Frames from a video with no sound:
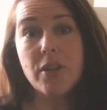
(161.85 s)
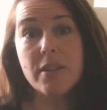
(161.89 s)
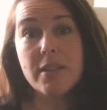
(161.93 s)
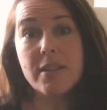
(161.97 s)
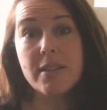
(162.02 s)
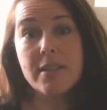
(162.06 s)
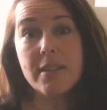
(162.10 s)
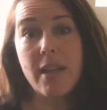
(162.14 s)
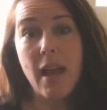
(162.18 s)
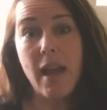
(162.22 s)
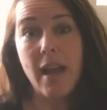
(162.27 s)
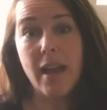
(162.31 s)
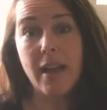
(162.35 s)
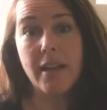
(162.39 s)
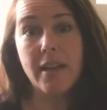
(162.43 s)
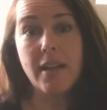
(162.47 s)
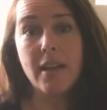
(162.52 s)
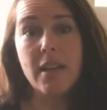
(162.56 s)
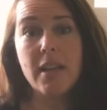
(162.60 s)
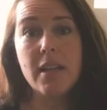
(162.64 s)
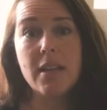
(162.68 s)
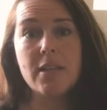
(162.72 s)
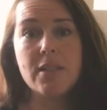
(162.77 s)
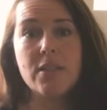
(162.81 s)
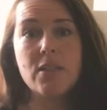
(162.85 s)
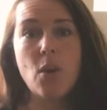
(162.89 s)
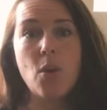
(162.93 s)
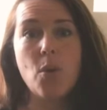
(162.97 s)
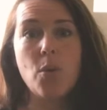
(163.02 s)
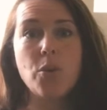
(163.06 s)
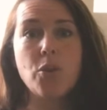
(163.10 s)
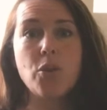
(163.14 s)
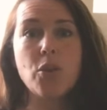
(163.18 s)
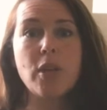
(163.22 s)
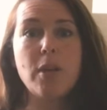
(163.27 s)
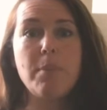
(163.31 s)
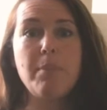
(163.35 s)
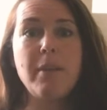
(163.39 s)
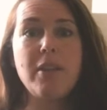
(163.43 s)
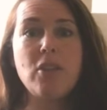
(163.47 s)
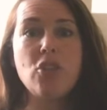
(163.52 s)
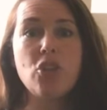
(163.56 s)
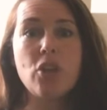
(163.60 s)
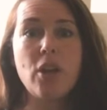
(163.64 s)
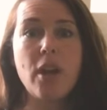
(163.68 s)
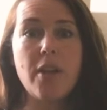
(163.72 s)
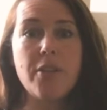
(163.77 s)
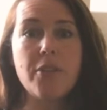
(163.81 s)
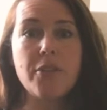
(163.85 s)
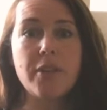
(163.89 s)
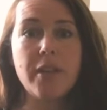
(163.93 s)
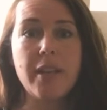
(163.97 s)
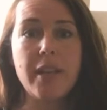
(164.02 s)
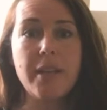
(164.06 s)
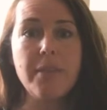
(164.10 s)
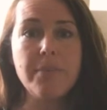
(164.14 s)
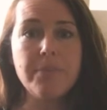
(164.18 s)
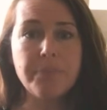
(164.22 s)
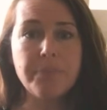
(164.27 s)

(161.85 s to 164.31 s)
side. So you're gonna bend your other knee,